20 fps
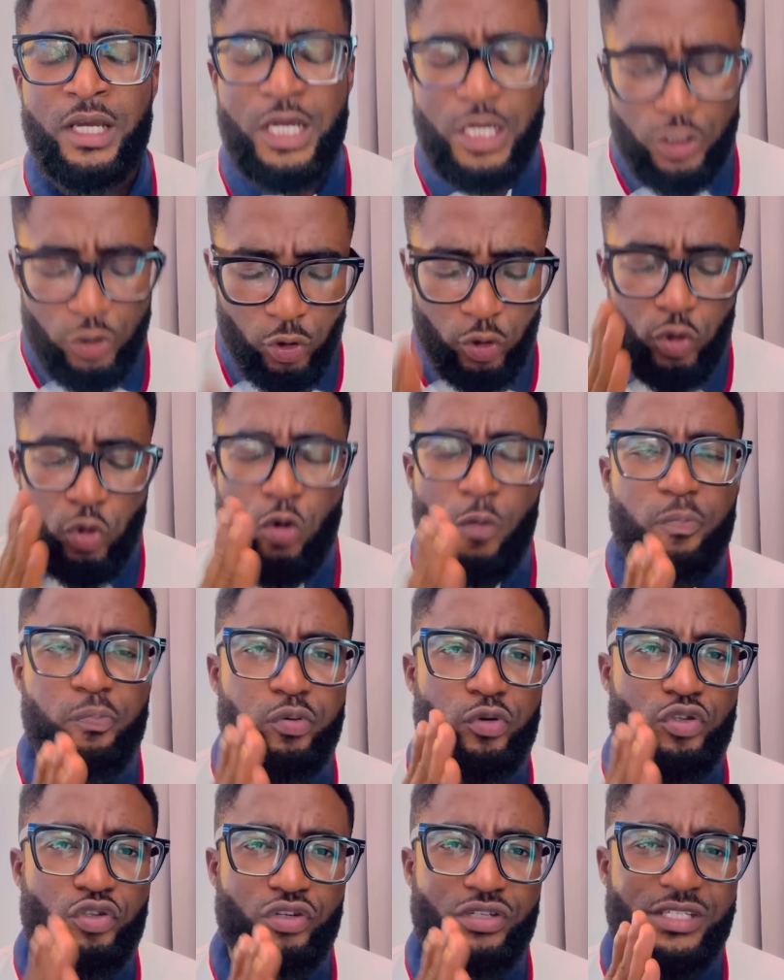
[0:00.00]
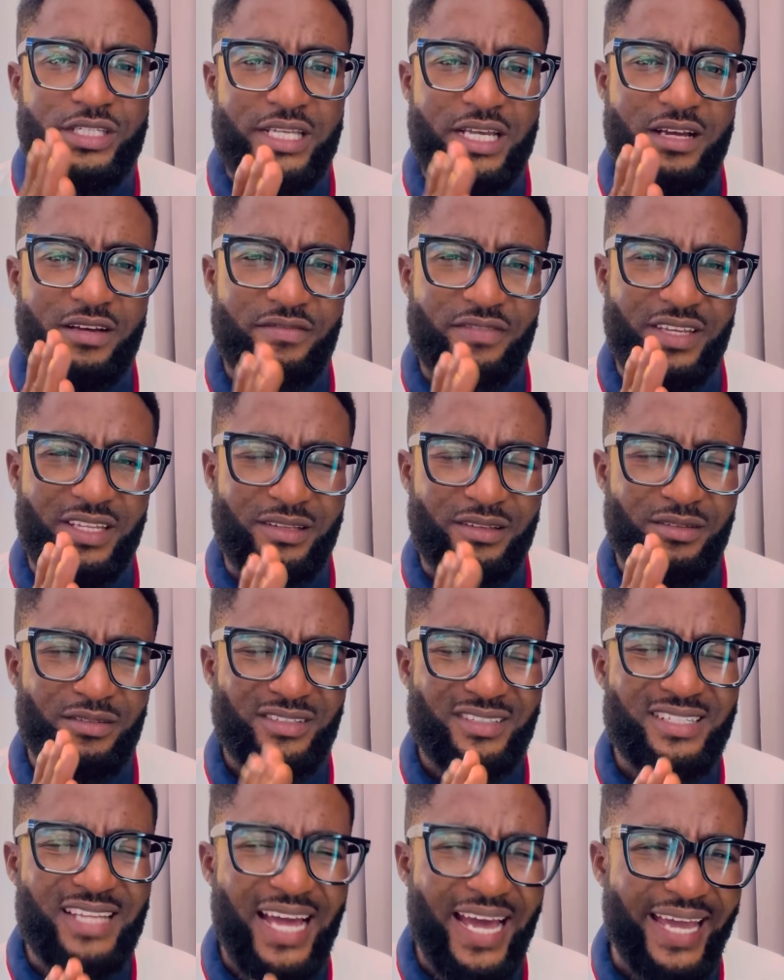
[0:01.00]
Don't go put yourself in
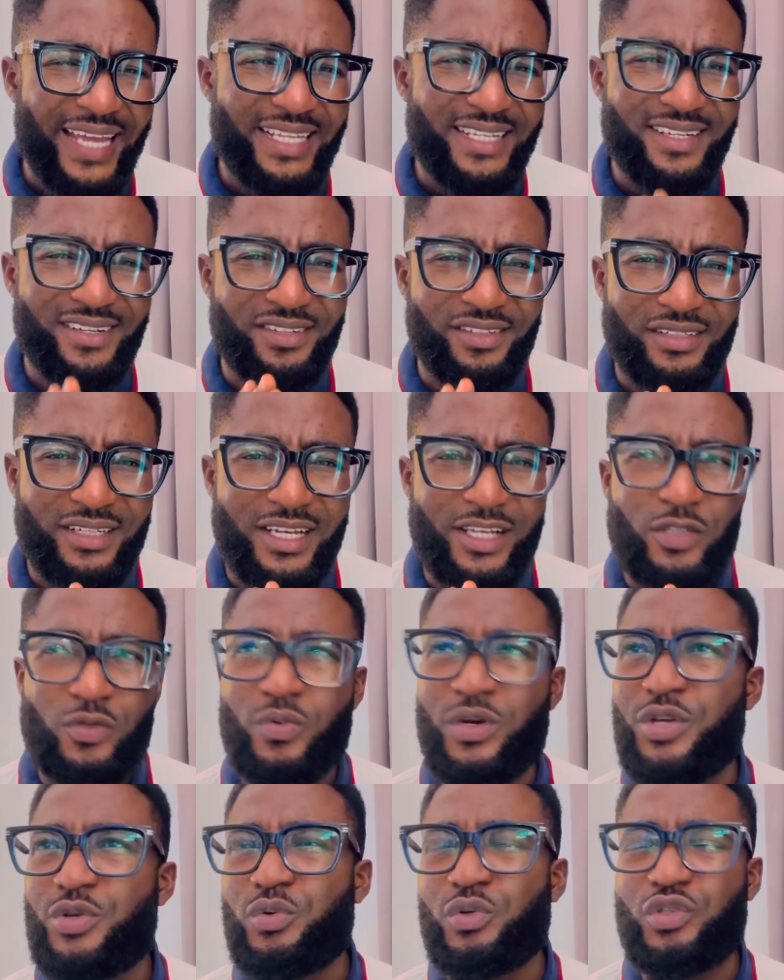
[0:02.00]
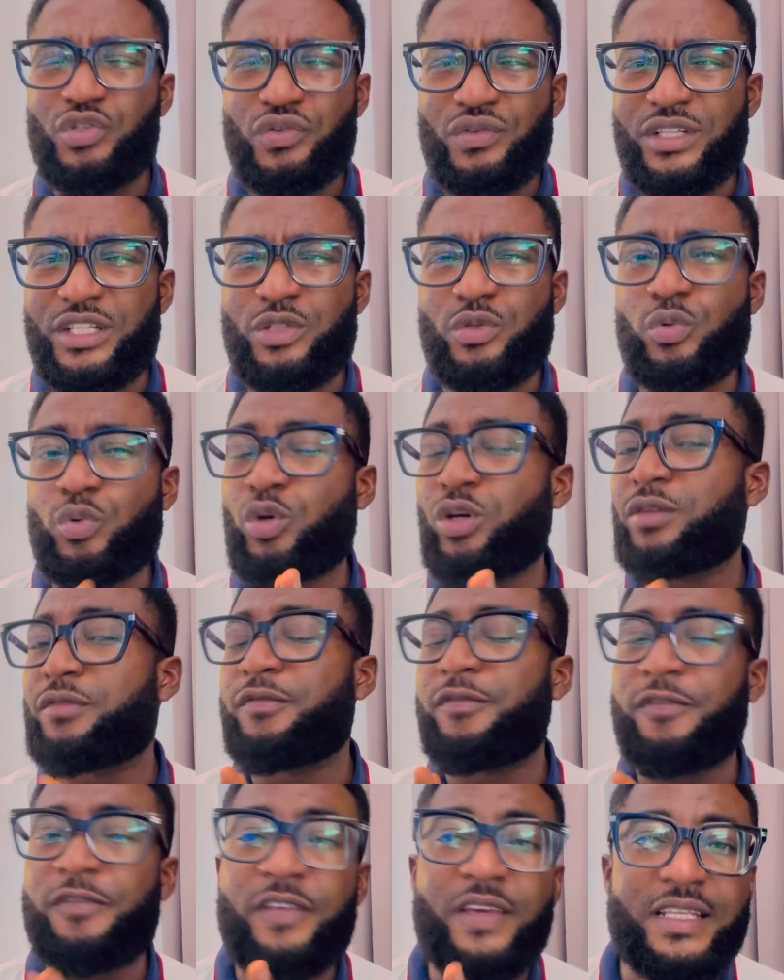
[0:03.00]
tight corners where you truly do not
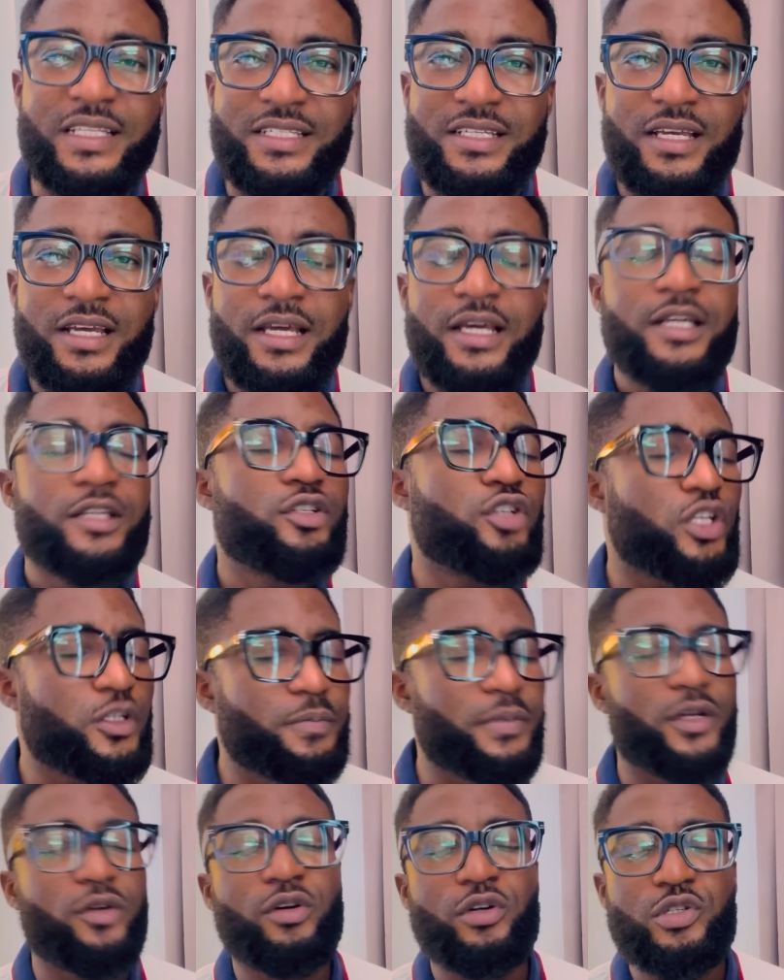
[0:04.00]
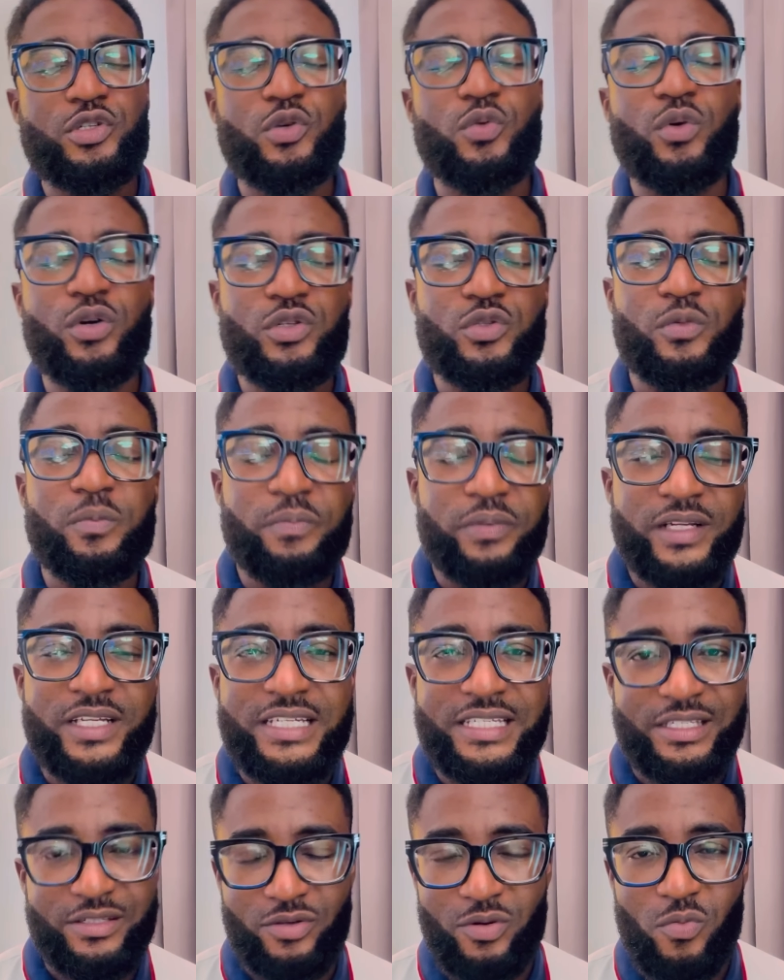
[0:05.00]
fit just because you want to
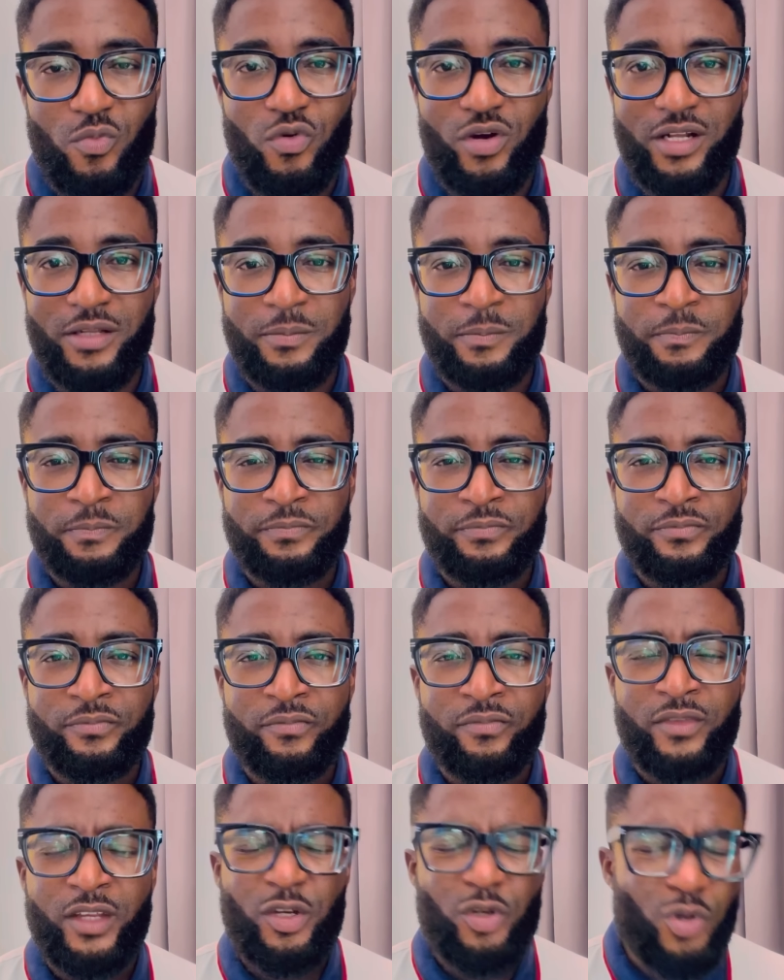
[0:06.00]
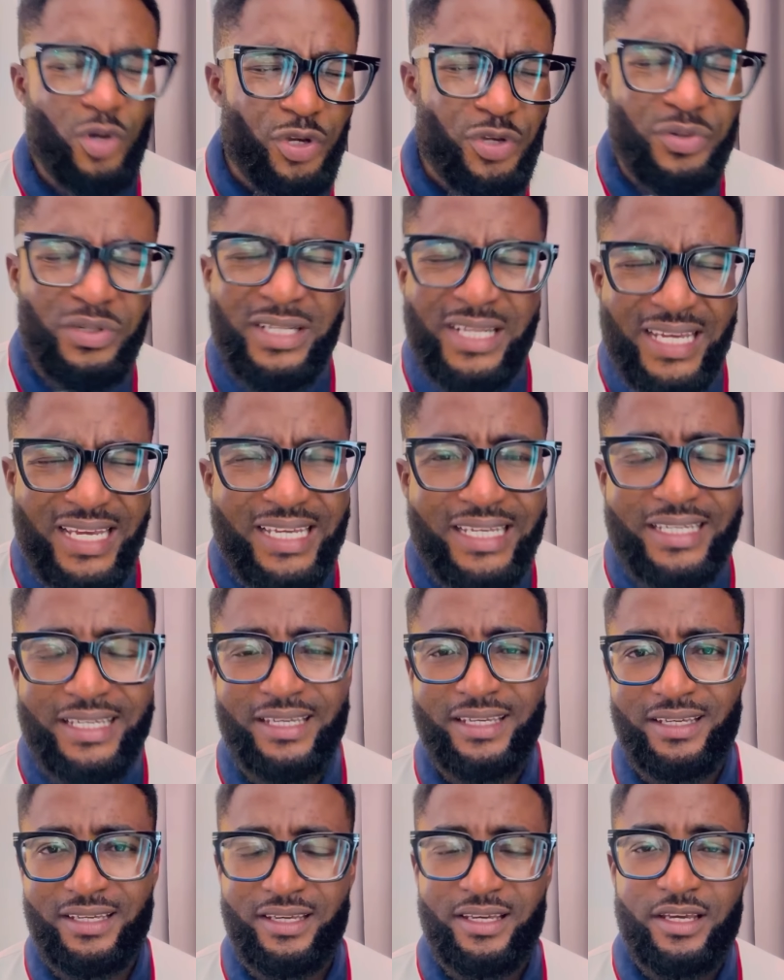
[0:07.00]
please someone. You're unique.
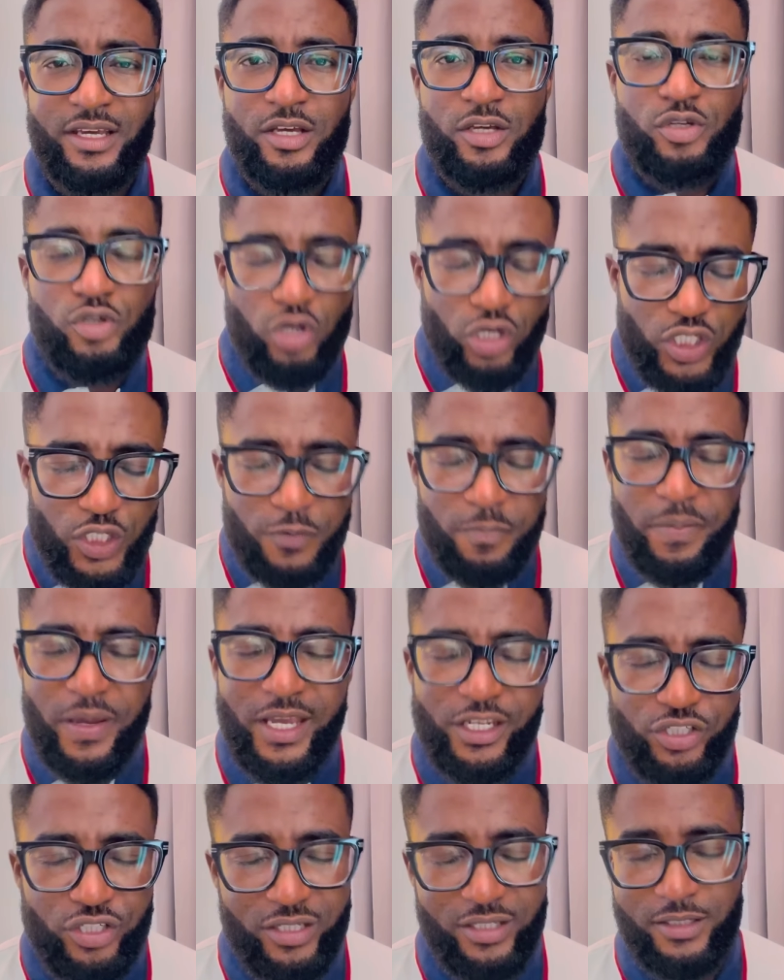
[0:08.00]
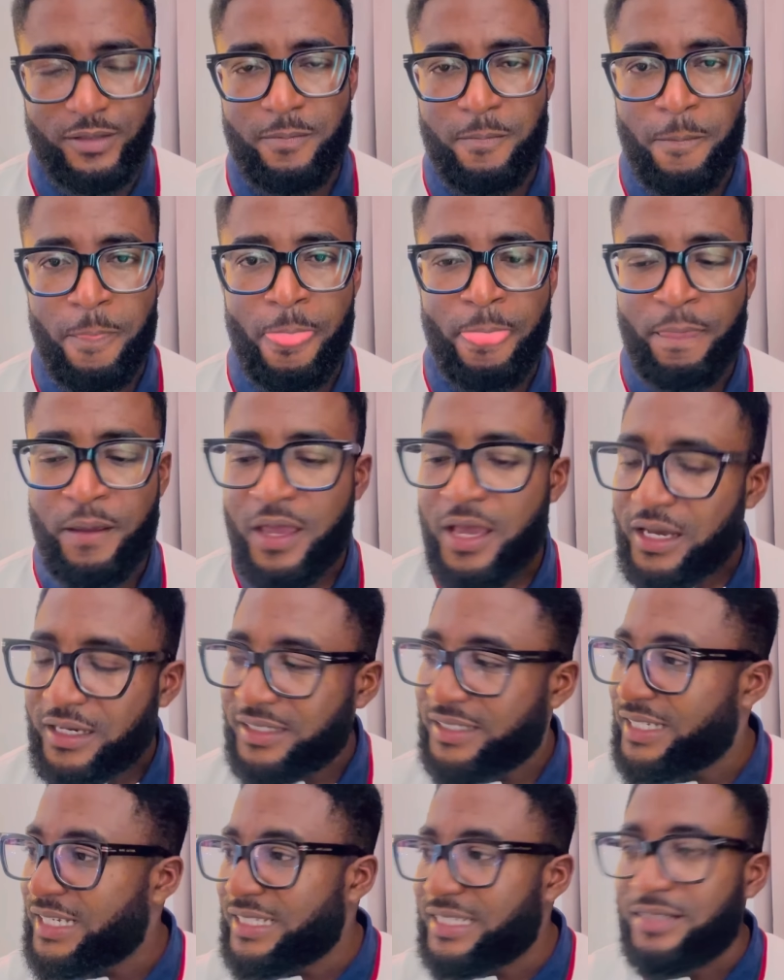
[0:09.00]
You're special.
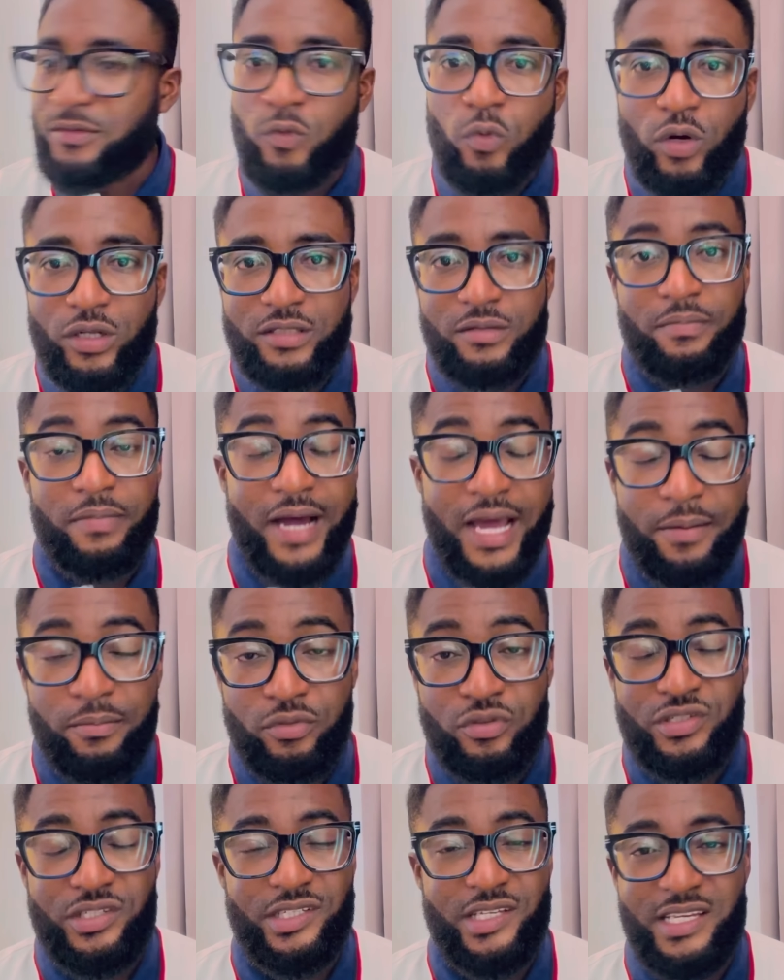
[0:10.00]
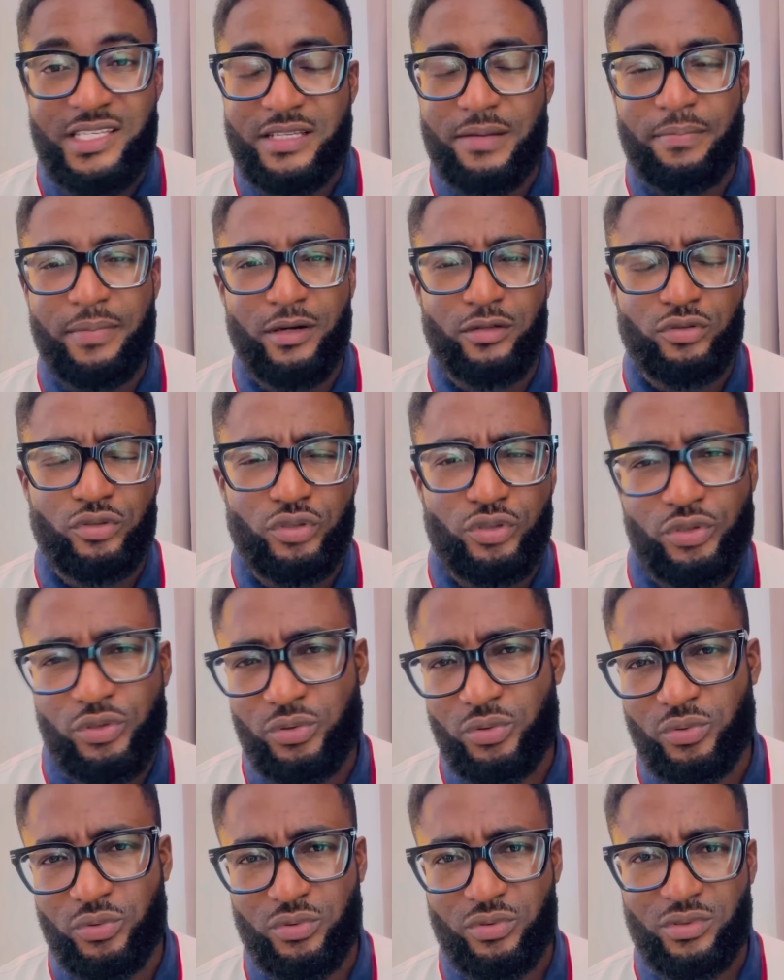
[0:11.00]
Read what the Bible says about
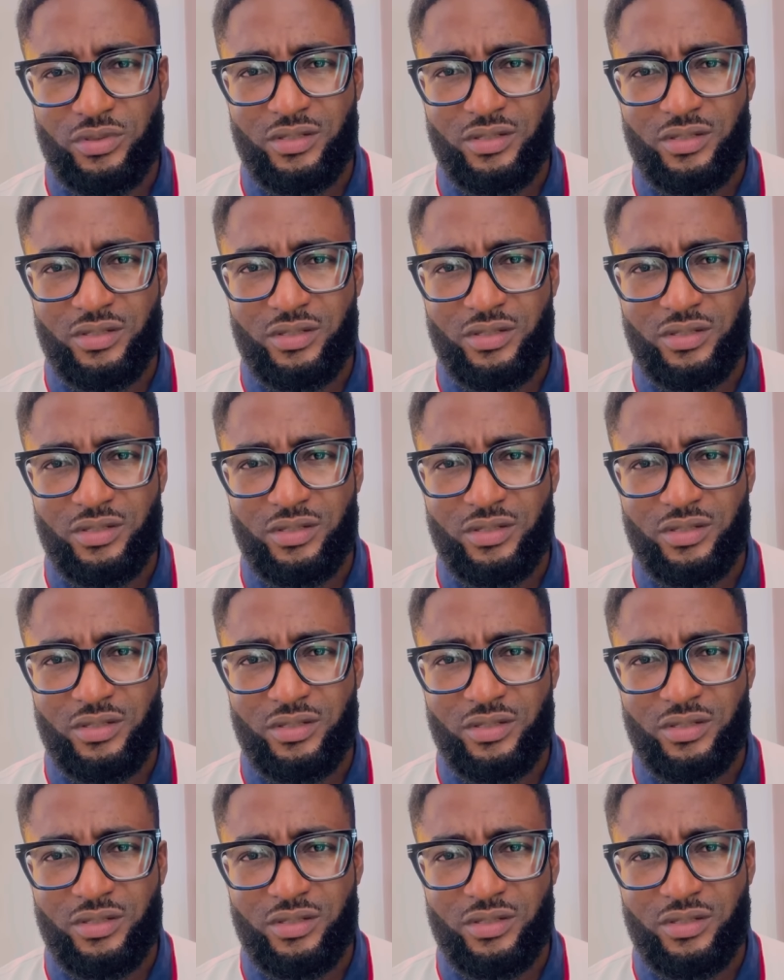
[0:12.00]
you.